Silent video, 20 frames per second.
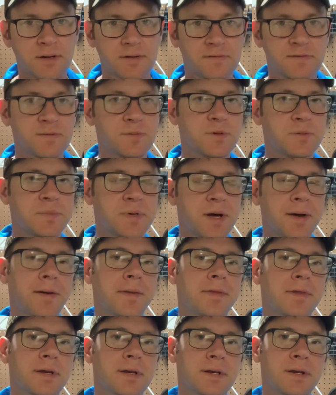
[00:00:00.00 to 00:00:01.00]
from the belt
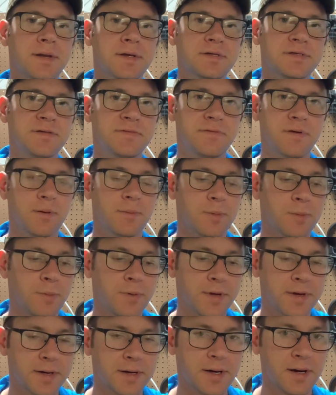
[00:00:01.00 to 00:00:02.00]
than it is from a
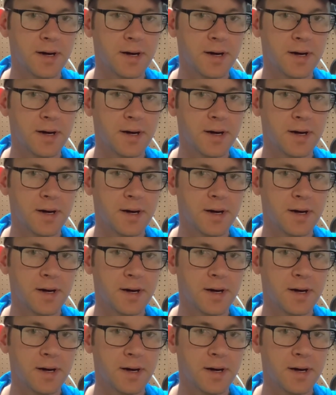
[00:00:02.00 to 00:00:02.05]
plate carrier.